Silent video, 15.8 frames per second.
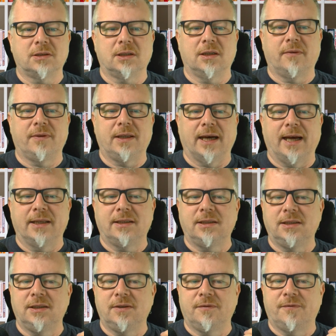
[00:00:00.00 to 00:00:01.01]
the
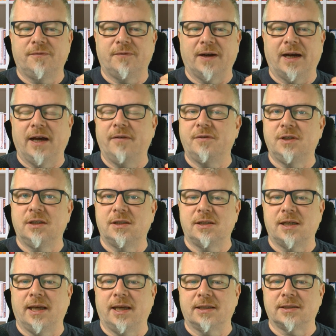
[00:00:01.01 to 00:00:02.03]
ID5
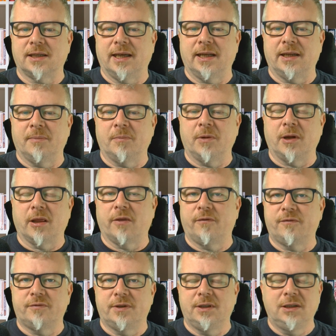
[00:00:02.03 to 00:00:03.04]
GTX, and a Model
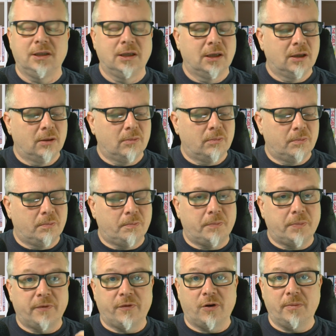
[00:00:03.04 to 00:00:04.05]
3
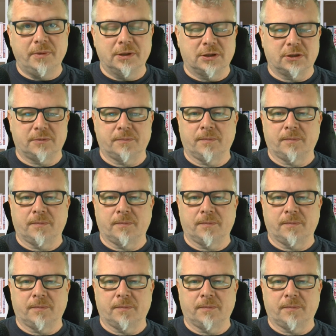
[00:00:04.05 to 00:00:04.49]
Performance.